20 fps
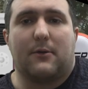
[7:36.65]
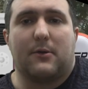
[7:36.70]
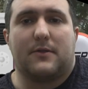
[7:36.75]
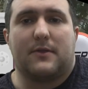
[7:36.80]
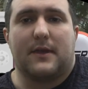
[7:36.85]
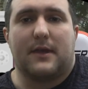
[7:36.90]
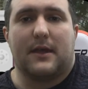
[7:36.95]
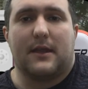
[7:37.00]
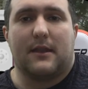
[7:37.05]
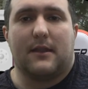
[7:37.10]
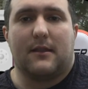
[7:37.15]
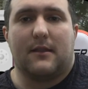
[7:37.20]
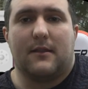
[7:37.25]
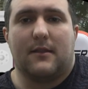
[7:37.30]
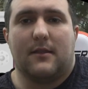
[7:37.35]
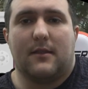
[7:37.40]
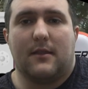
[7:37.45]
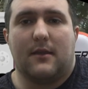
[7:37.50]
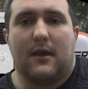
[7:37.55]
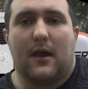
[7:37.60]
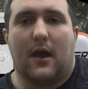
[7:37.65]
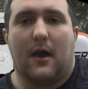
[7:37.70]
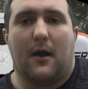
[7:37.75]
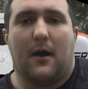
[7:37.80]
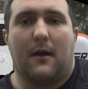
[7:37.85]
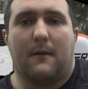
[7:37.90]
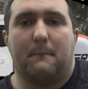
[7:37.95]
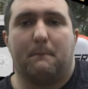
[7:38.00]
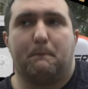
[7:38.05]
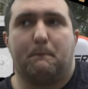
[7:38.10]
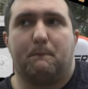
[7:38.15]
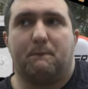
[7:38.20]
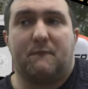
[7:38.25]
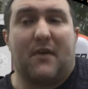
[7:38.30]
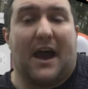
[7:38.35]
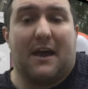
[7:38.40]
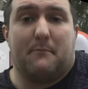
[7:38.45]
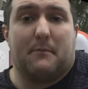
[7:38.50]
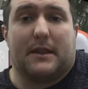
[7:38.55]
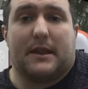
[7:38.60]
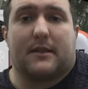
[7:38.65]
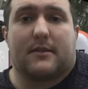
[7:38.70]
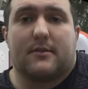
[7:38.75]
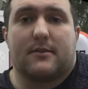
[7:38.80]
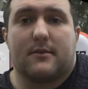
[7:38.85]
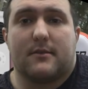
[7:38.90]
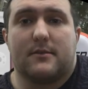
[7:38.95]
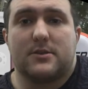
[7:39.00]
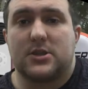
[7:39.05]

within 5 minutes.